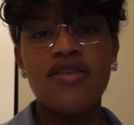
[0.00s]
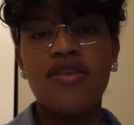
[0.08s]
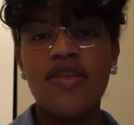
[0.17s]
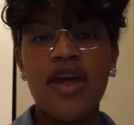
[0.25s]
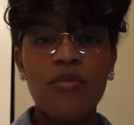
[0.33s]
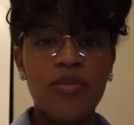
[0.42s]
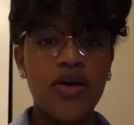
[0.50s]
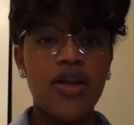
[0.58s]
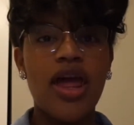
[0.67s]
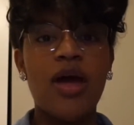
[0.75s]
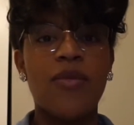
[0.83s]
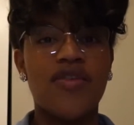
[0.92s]
So say I'm
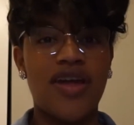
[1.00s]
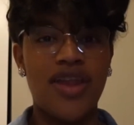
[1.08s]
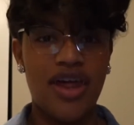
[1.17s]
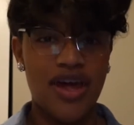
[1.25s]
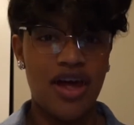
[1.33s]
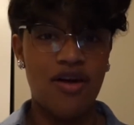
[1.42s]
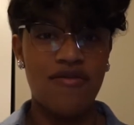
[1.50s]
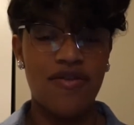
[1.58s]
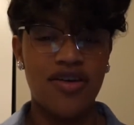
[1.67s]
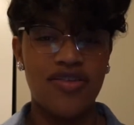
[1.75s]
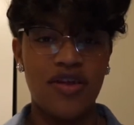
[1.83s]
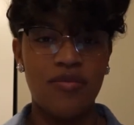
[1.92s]
building Amazon.com,
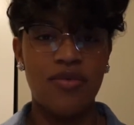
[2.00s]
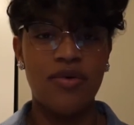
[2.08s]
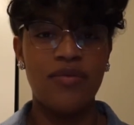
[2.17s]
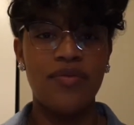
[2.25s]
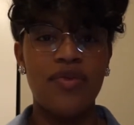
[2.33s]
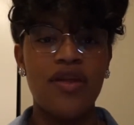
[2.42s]
for example.